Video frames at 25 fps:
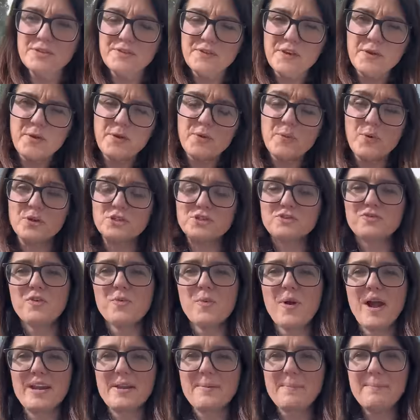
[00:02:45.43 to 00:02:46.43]
of you who watch
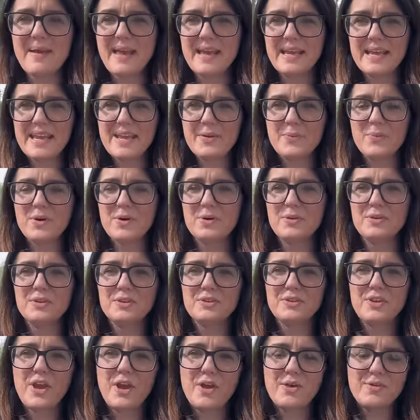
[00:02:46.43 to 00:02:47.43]
Fuwan and Becky will
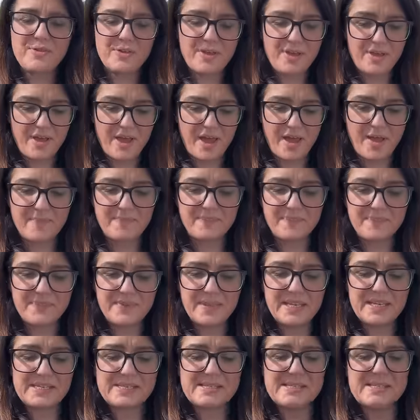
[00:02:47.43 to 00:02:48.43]
know that
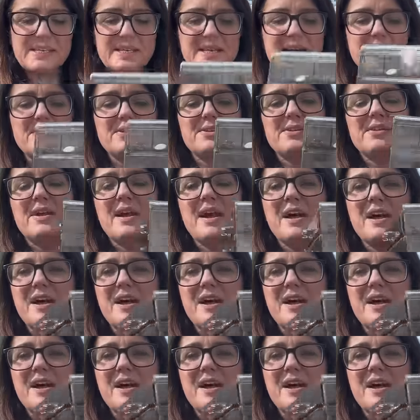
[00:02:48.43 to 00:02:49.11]
this little